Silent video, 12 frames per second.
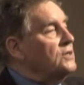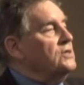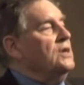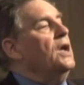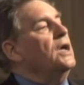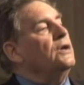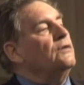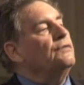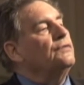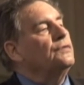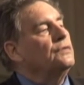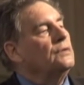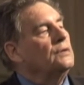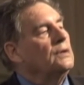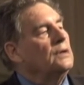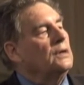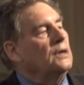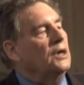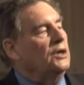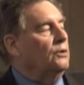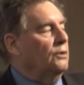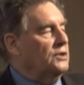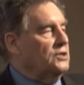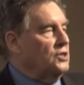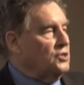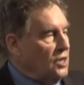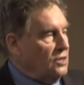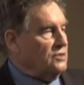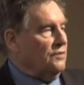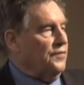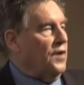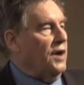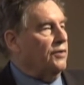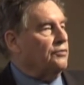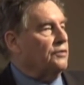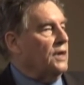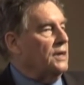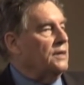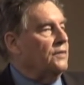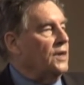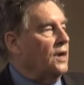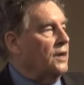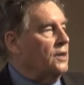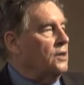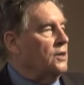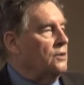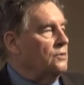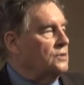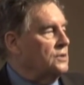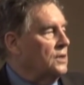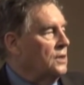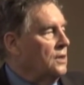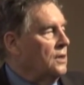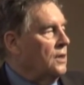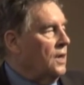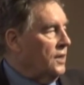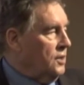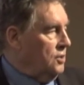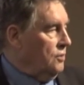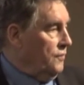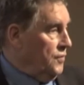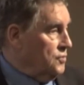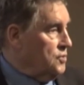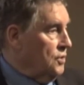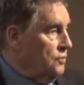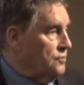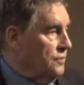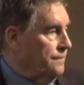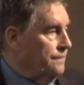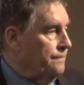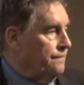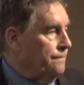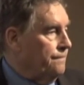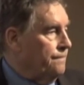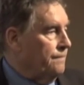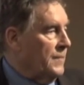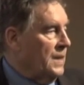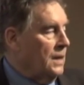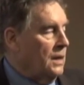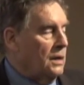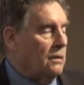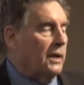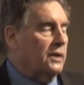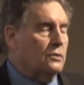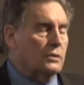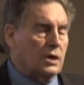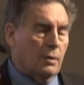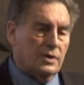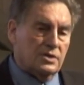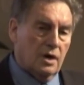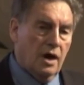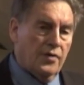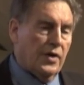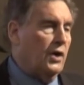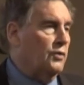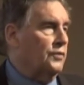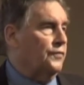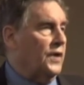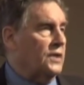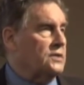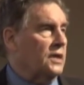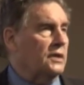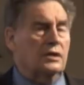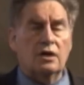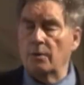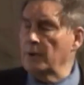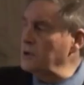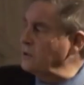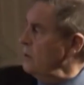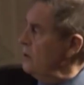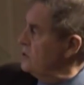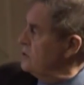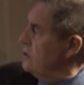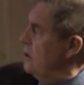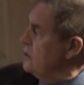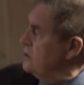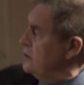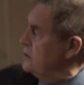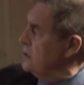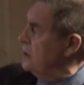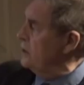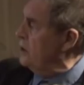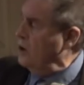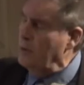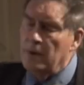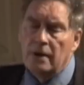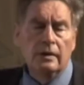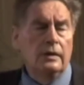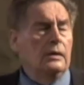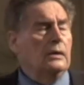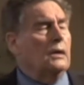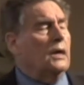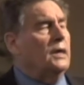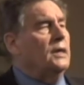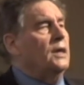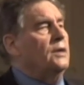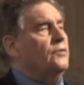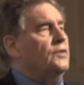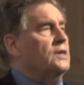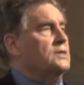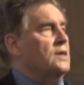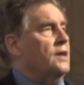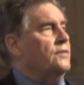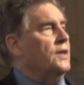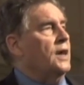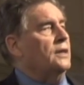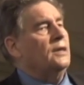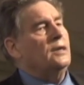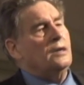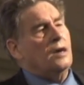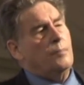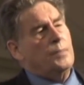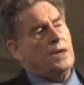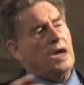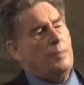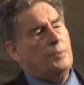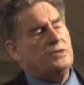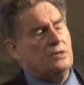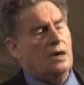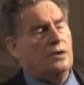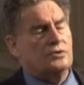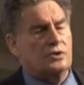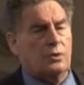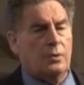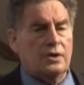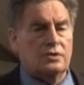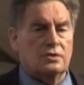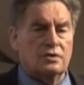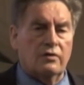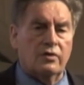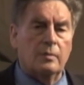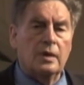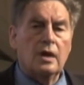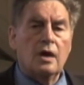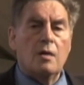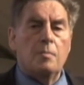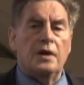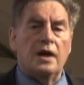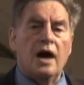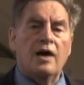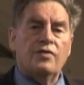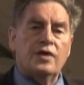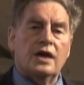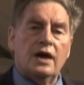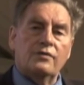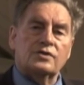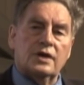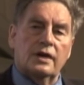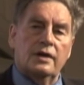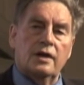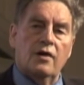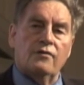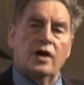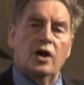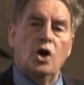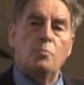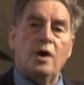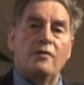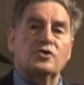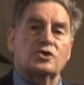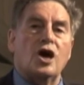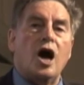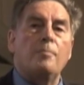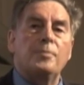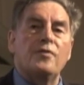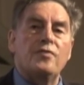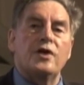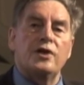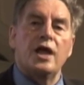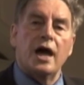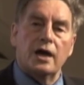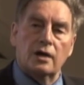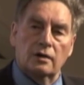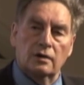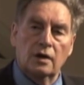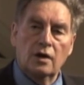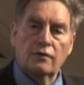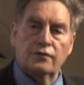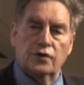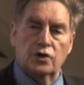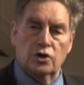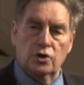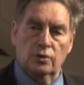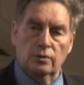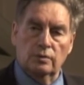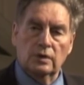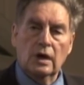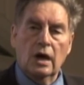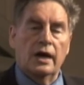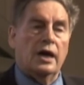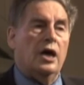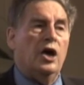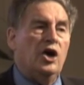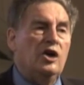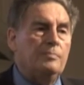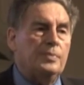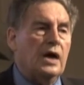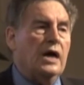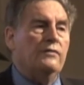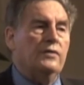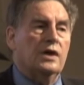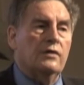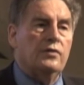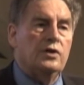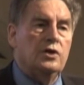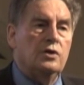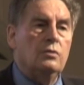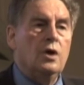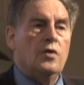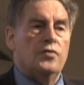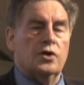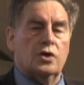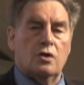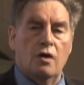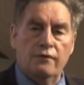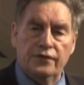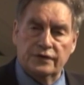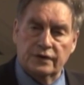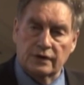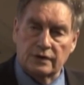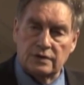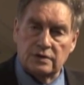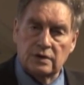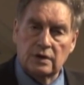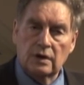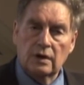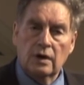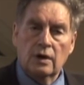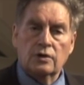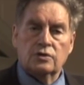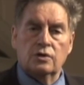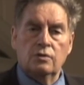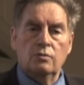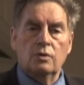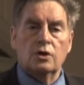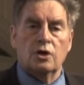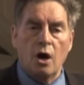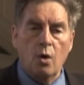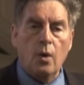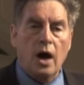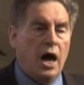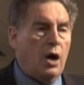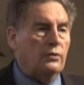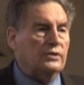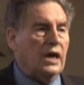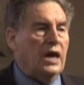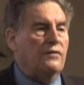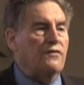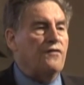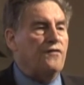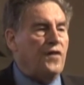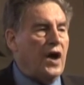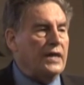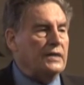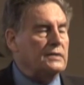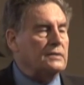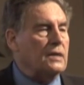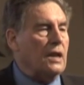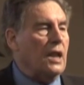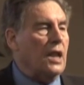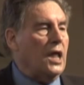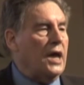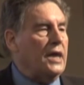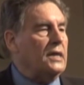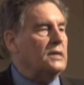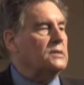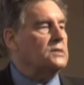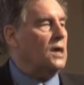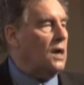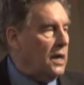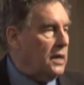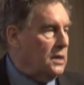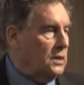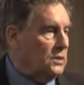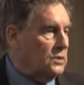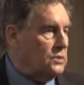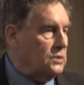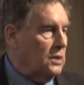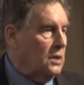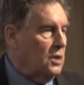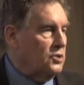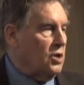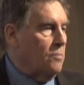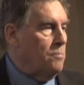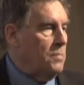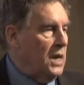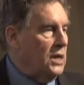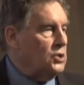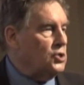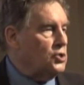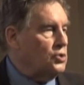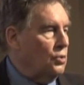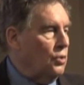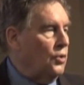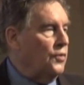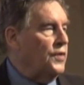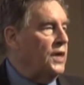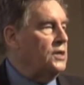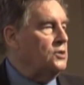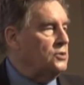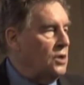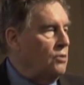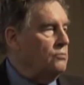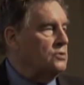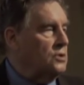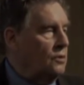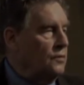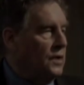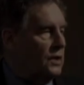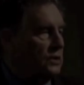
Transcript: want to save in order to justify threatening the IQs, IQ of your children? Now, I could go into other health effects. I could go into osteosarcoma and, and things like that, and I'd be happy to answer questions on them. But I think I've said enough. I hope I've sharpened the nail for you. And I hope I've given you the confidence to go out and fight like tigers to make sure they don't do